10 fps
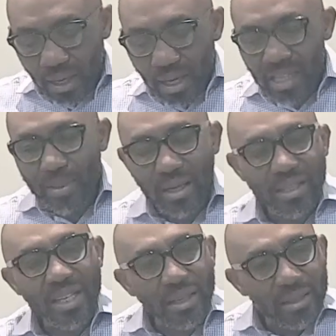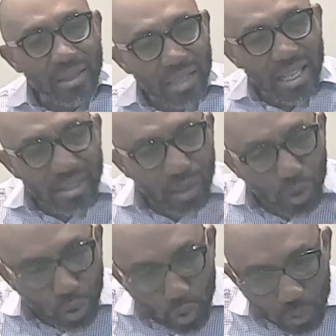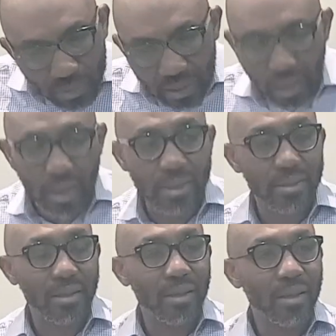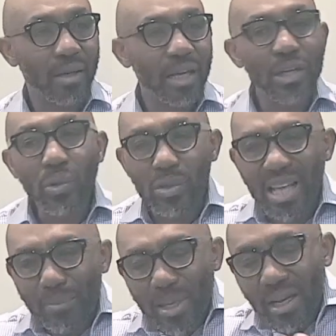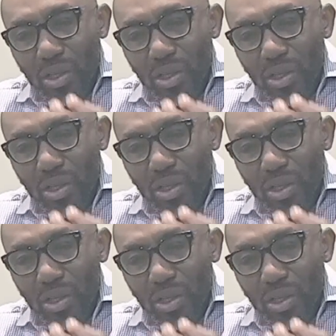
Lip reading: is because he understands the human heart. He knows that because